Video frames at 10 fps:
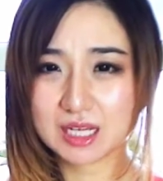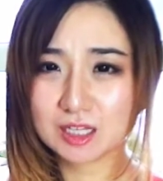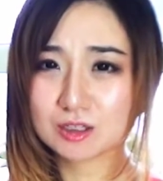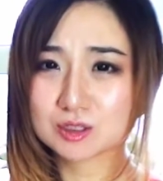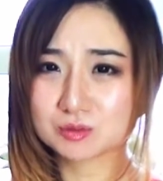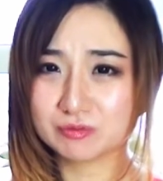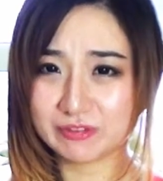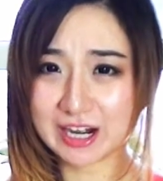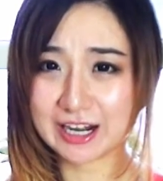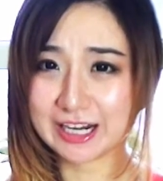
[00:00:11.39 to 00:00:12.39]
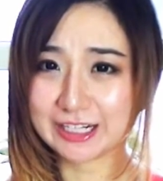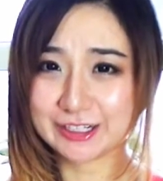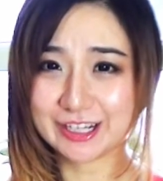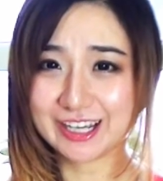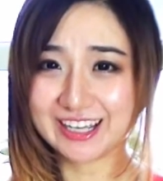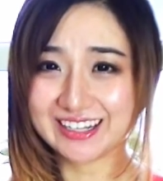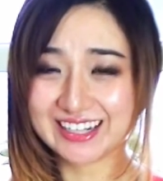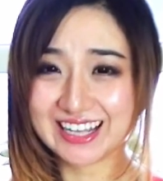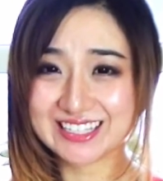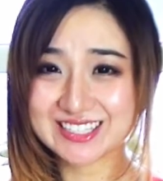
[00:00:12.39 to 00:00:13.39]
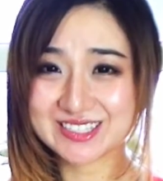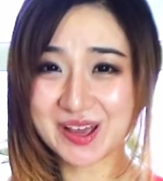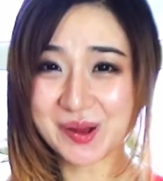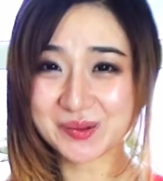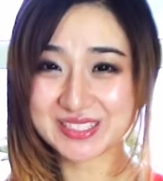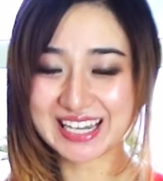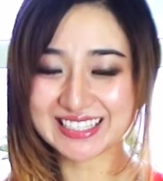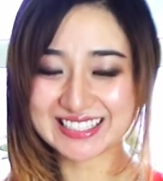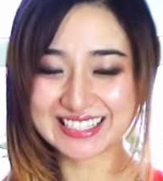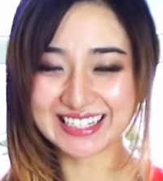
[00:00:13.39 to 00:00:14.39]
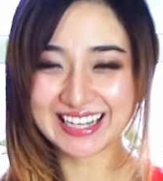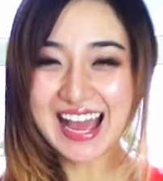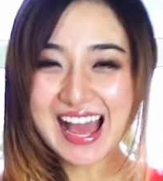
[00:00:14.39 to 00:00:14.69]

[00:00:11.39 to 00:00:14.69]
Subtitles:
it looks very good. It's so tasty.